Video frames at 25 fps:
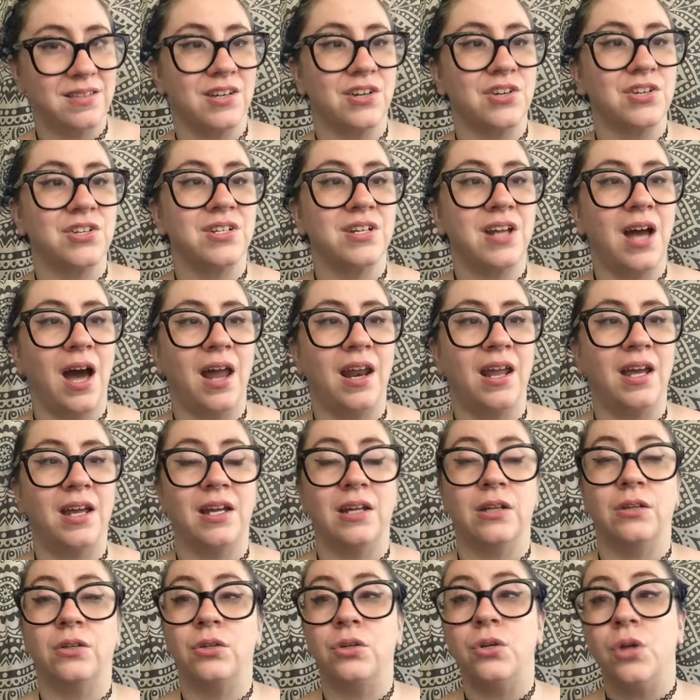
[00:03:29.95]
There's not a
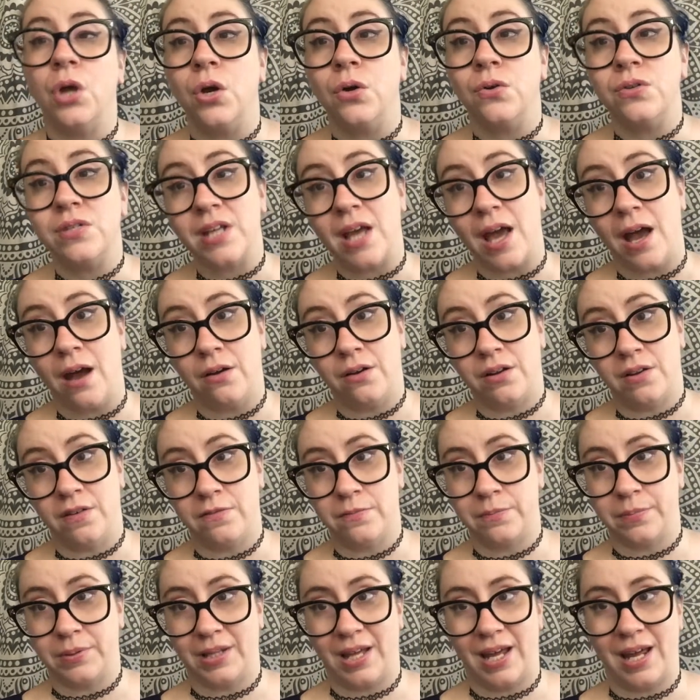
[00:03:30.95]
note out
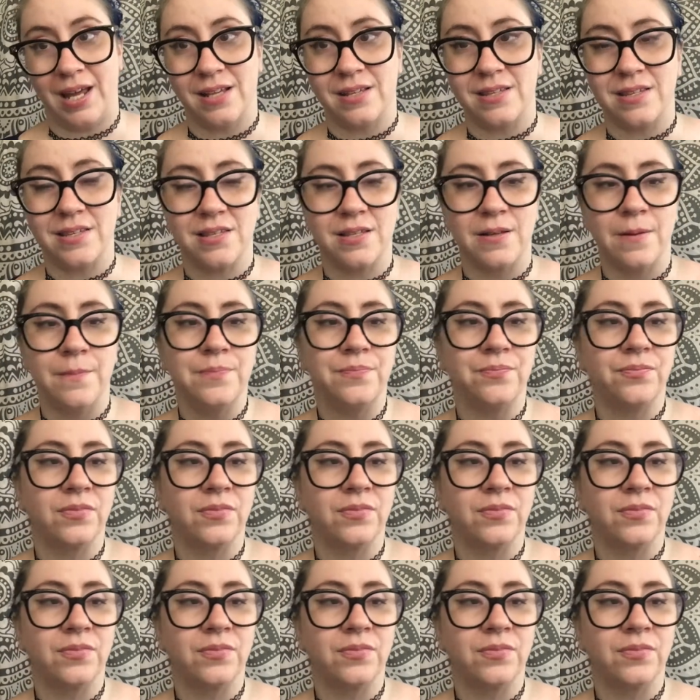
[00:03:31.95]
of place.